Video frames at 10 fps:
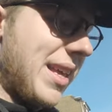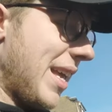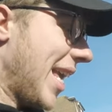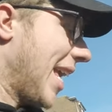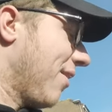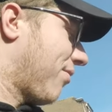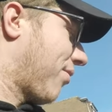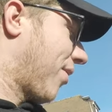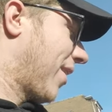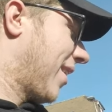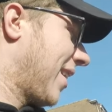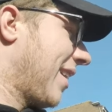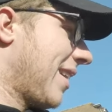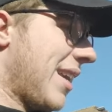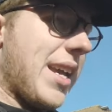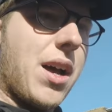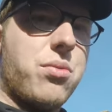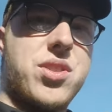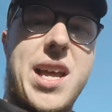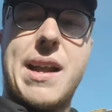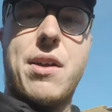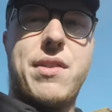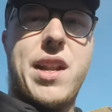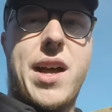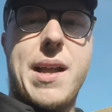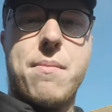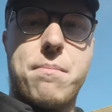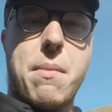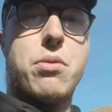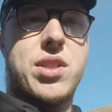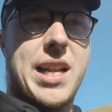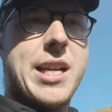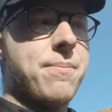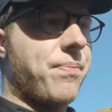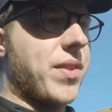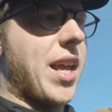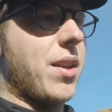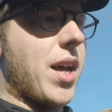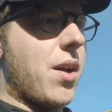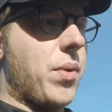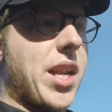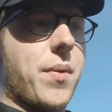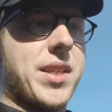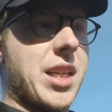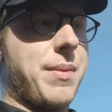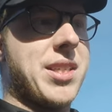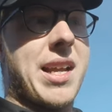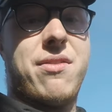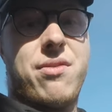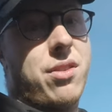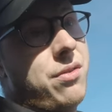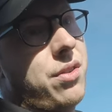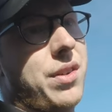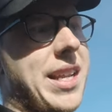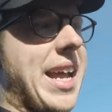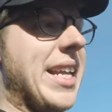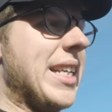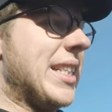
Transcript: if it holds air overnight, mostly, then uh, we know it's going to be safe for, for a day.